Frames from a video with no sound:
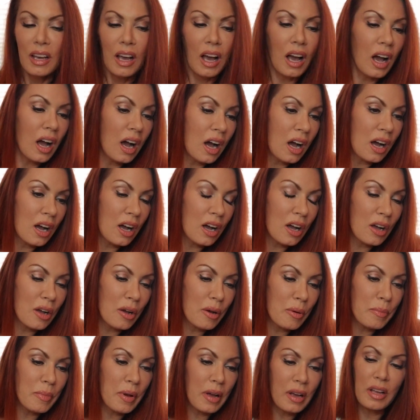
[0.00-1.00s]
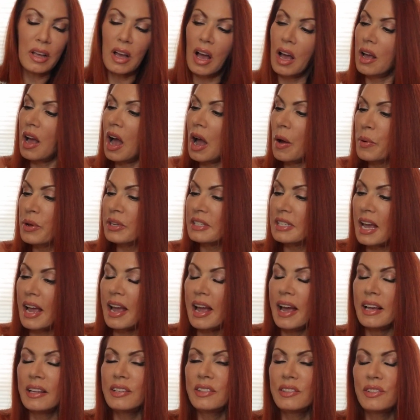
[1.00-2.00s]
I was
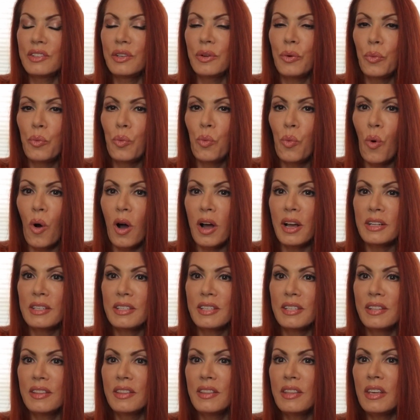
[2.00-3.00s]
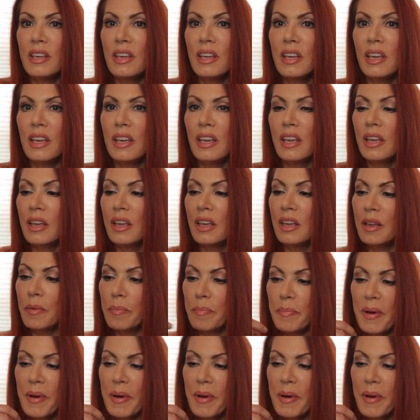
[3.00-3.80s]
asked what the